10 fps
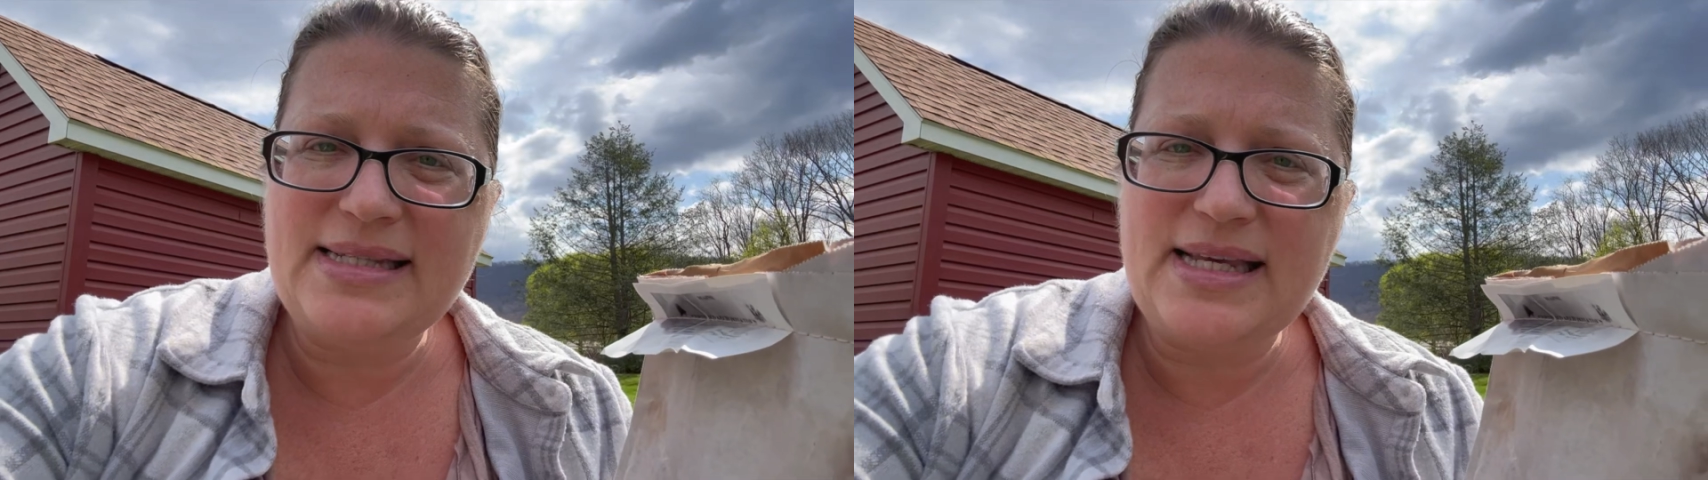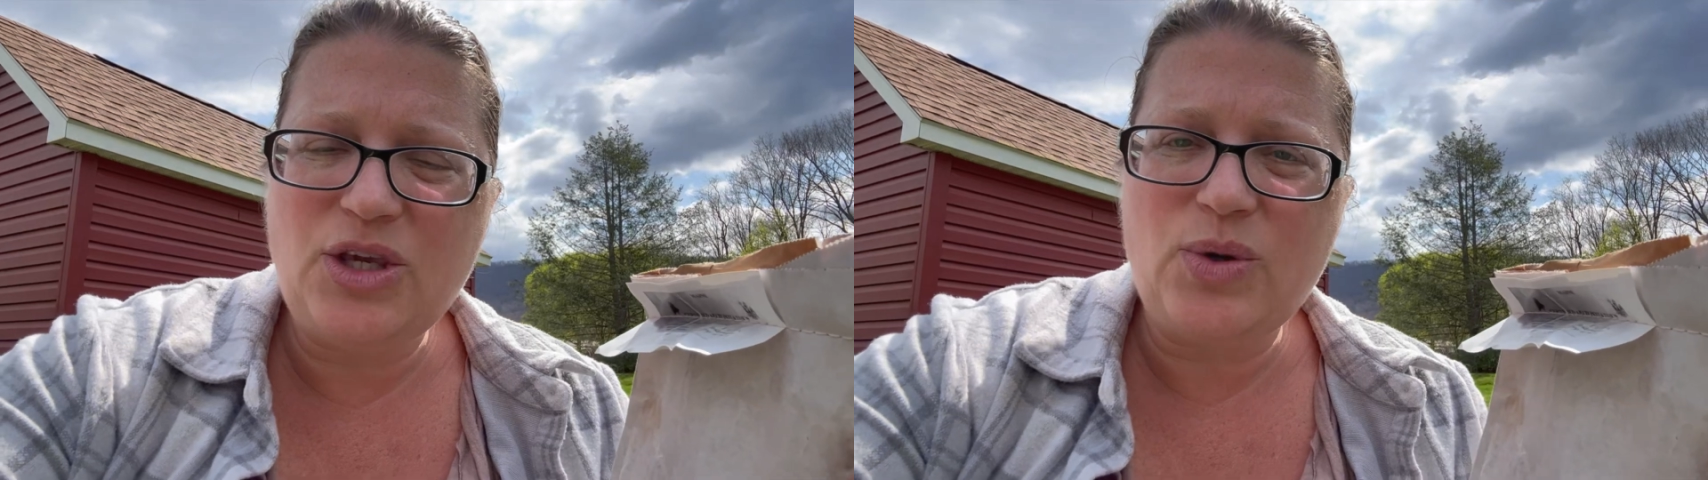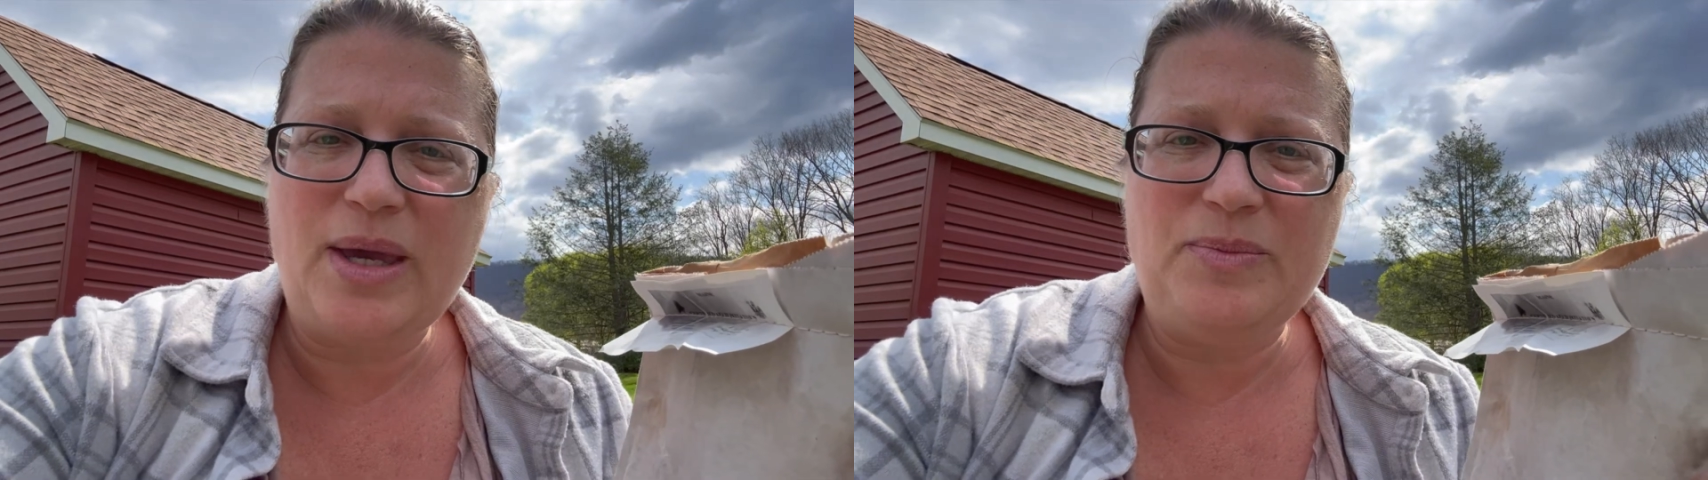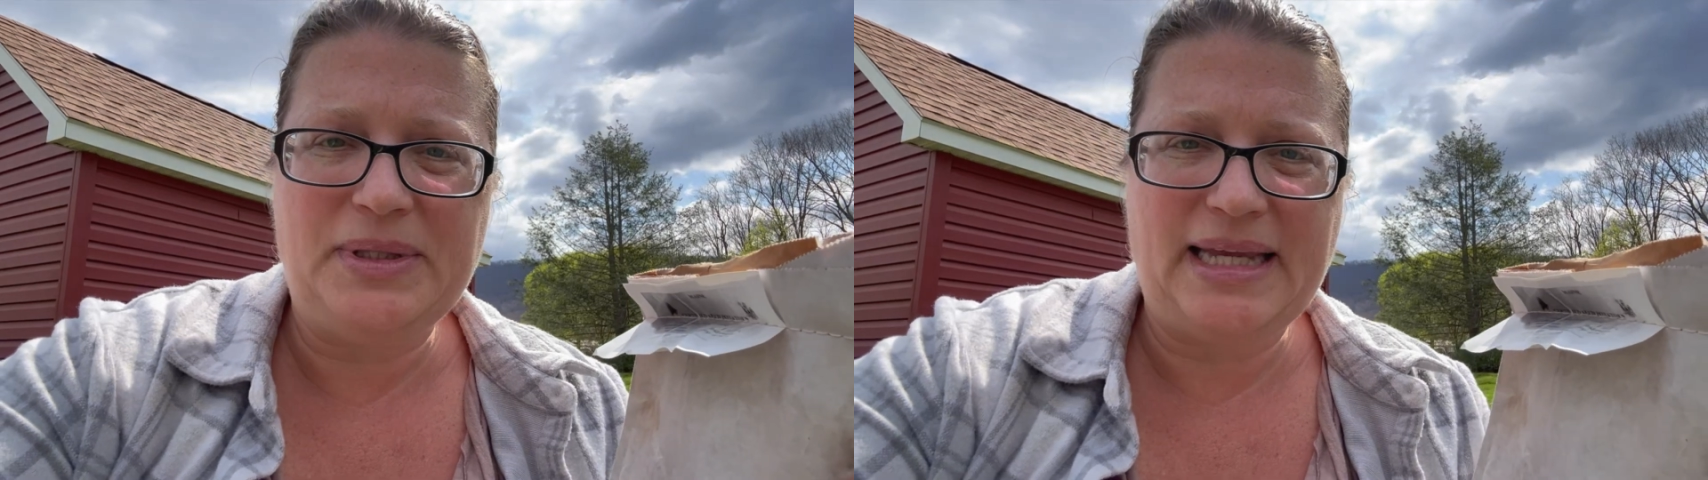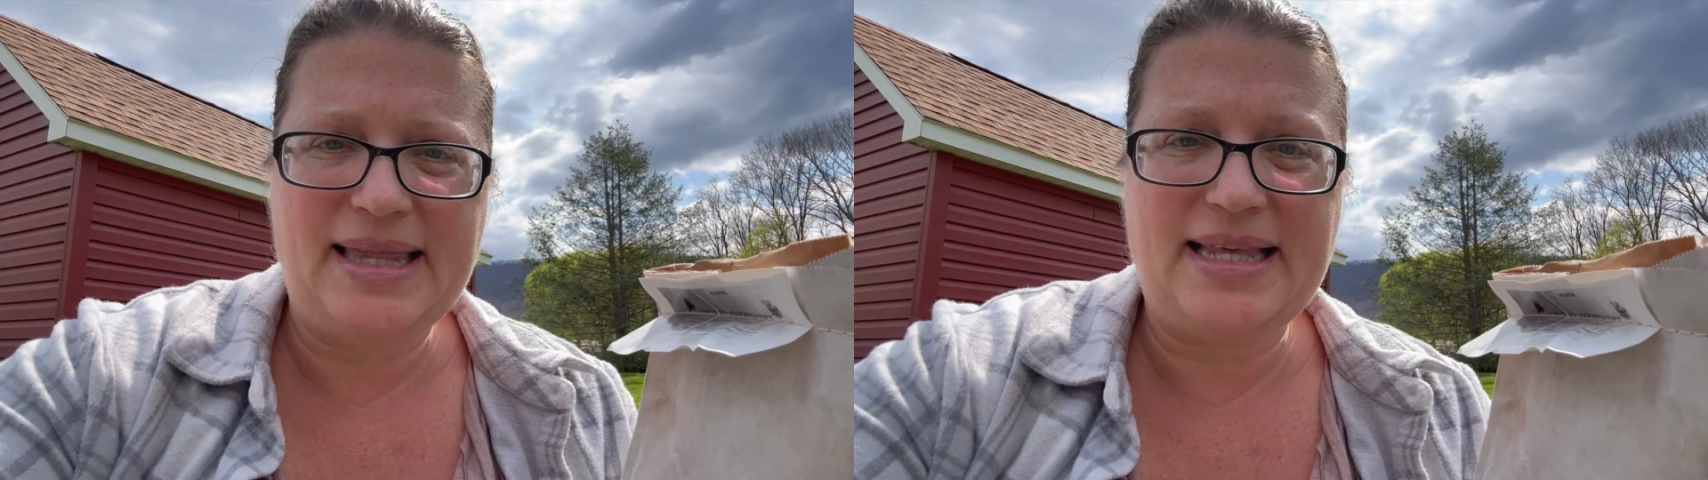that you can
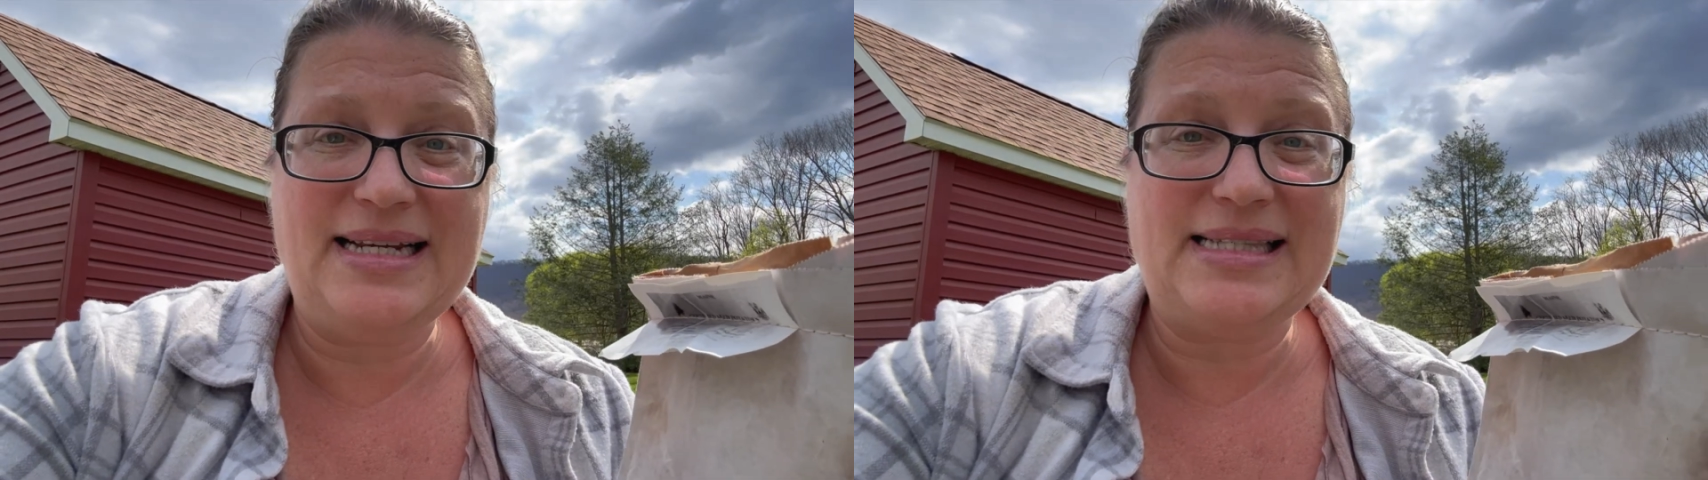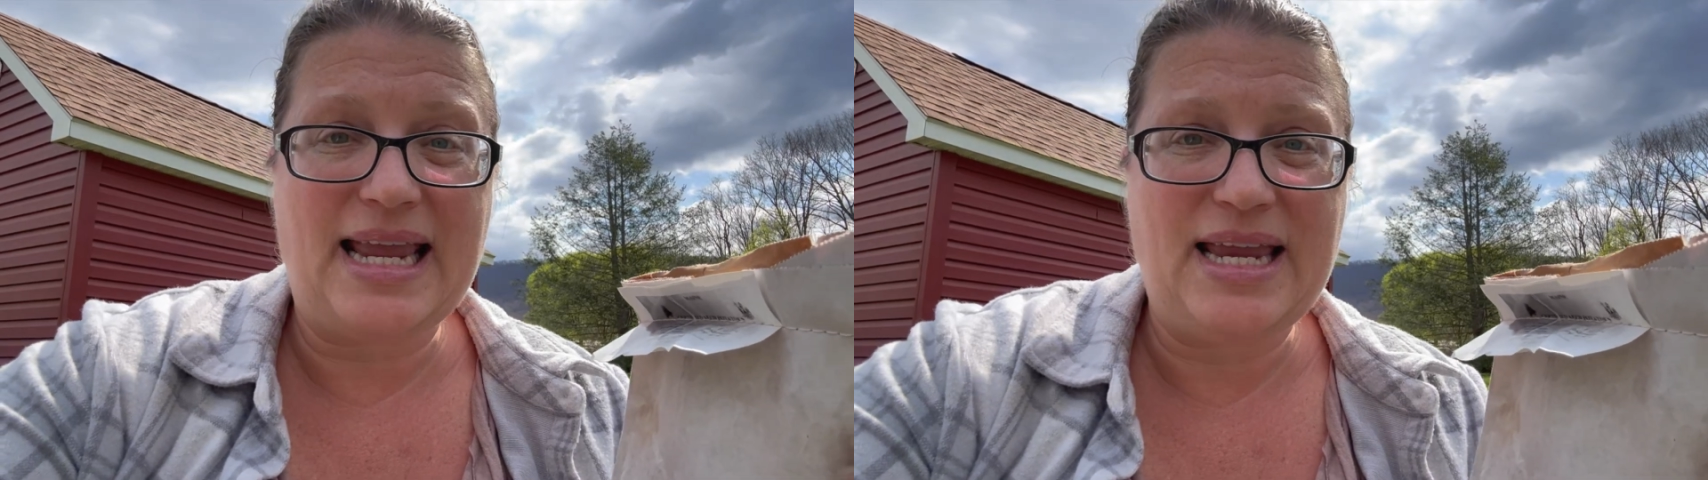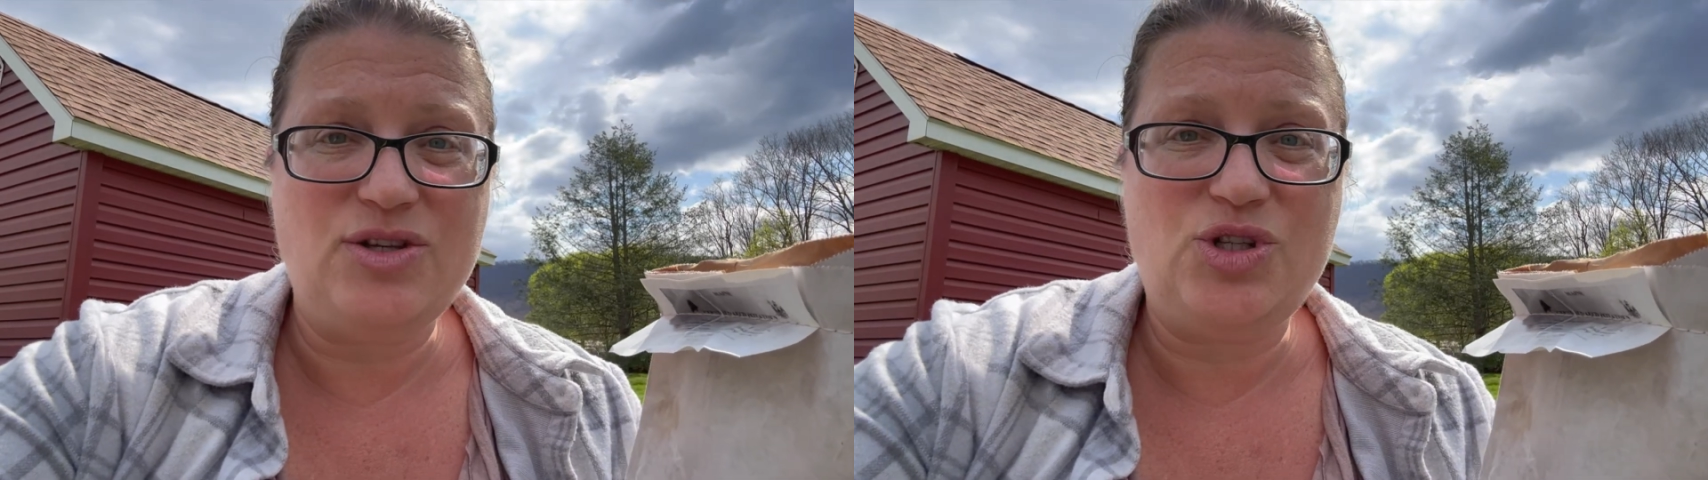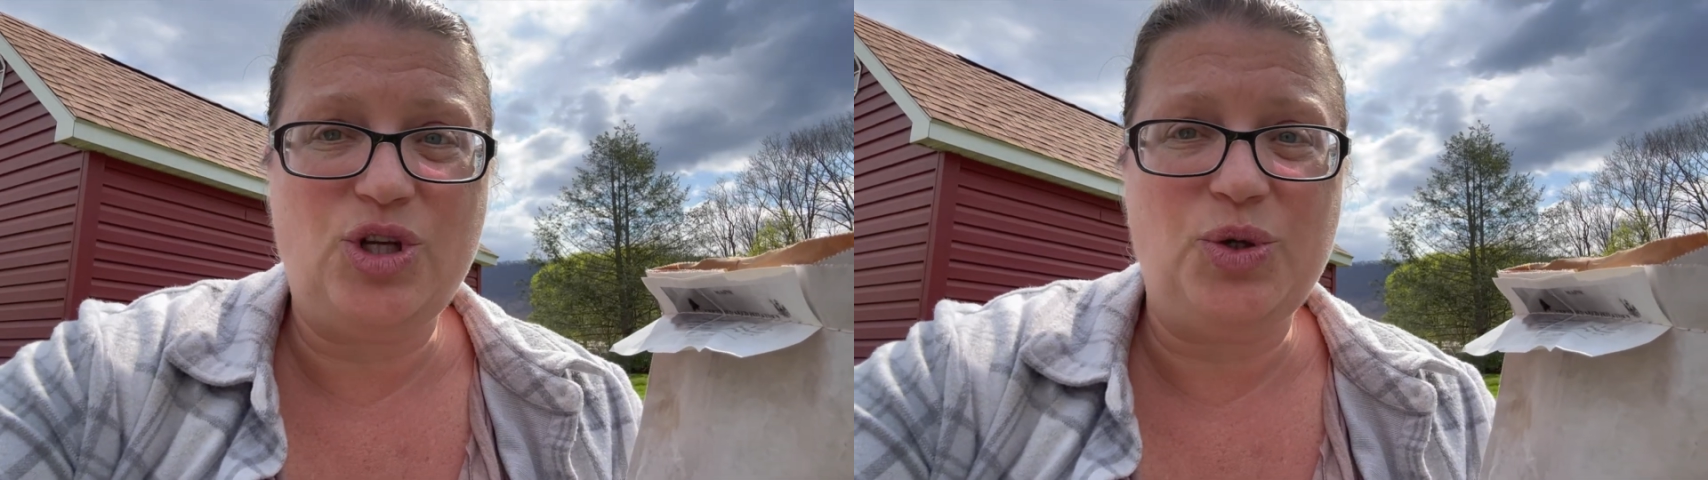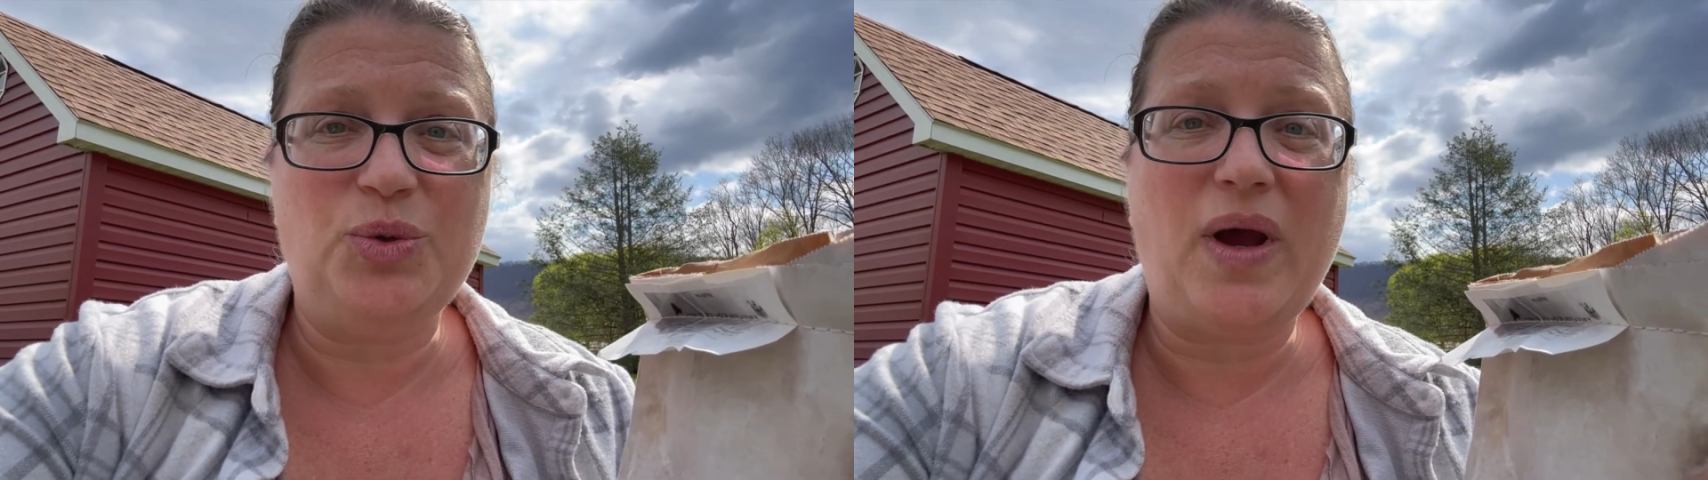plant these
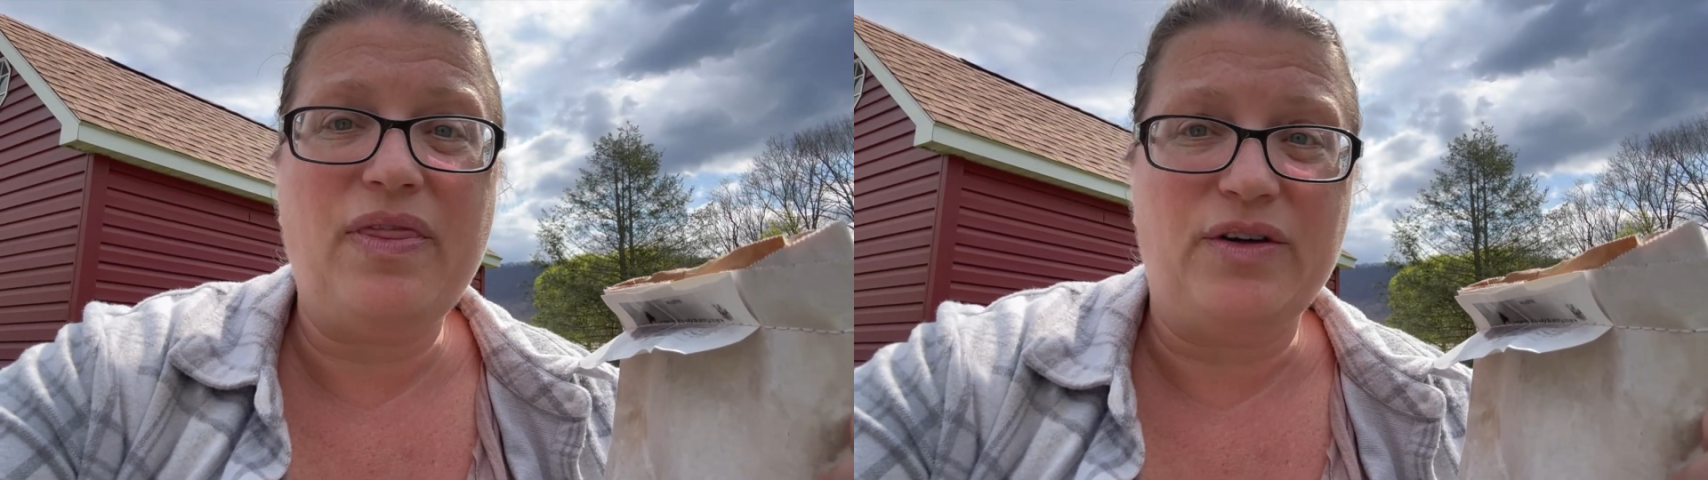into the